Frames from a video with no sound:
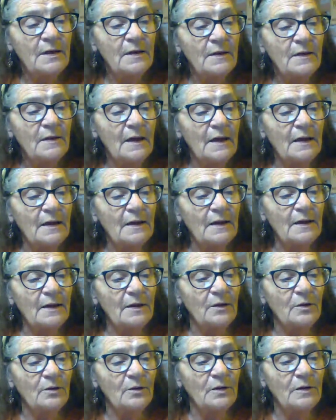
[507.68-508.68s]
They
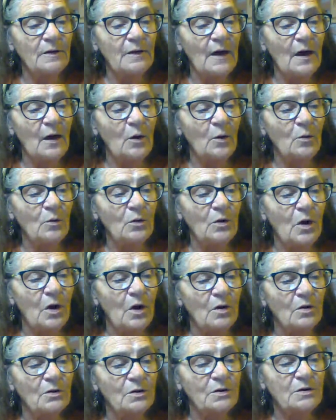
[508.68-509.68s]
lingered in the old
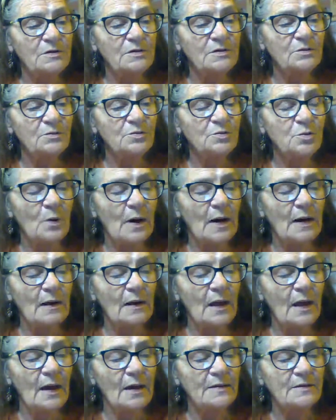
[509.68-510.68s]
garden until
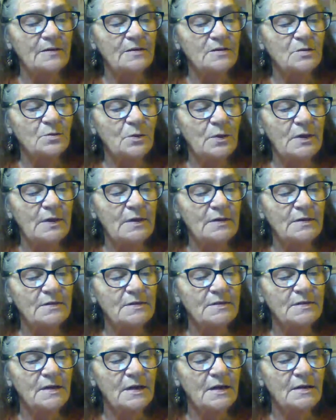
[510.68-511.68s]
twilight, sweet as
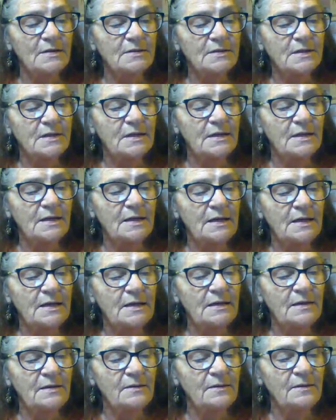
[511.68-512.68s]
dusk in
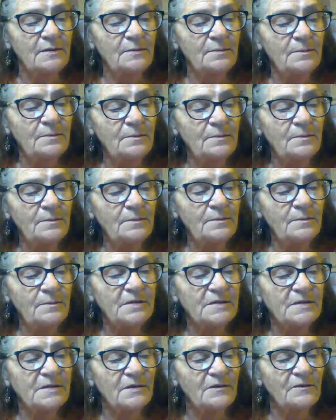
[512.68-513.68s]
Eden
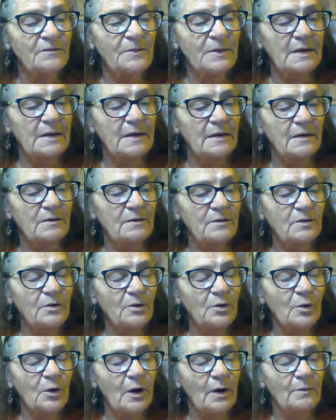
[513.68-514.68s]
must have been,
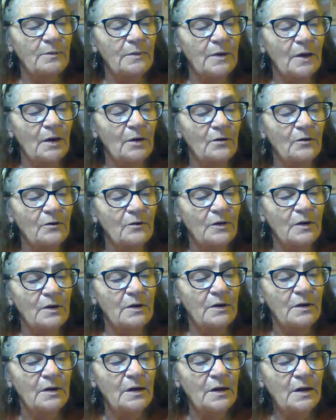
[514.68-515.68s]
crept over it.
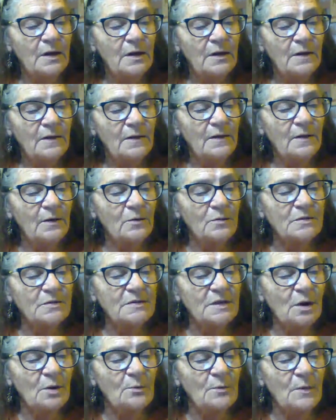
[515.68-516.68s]
There was
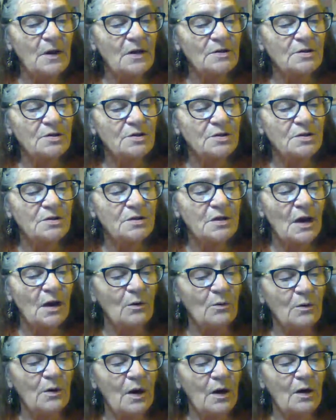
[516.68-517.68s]
so much to
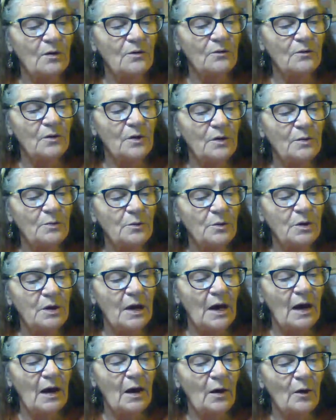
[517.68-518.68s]
talk over and
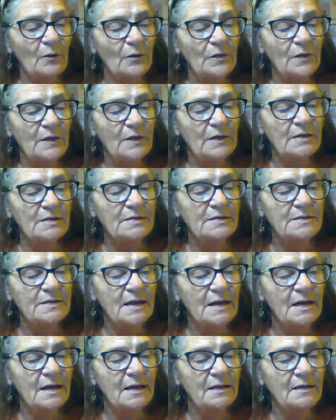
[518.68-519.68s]
recall, things
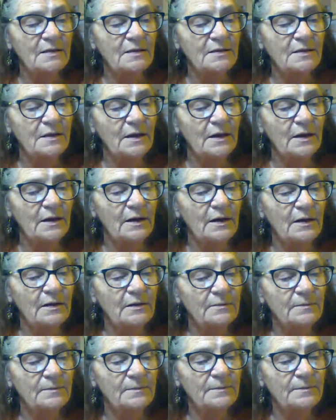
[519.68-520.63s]
said and done,